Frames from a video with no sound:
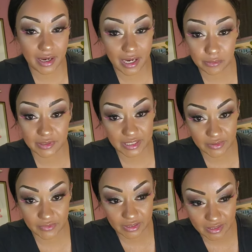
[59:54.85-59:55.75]
I
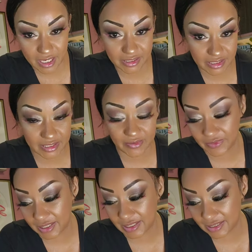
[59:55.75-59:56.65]
believe in a lot of
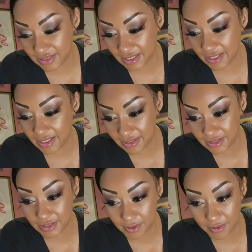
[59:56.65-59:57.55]
stuff that he
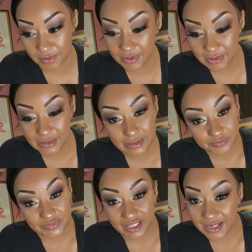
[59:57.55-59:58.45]
says. So
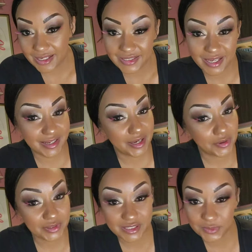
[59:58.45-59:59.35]
like I said,
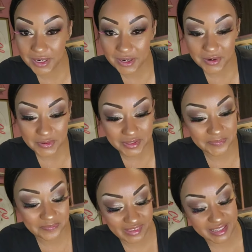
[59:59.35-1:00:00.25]
health is wealth,
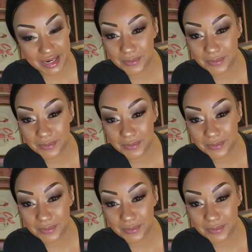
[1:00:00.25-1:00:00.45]
and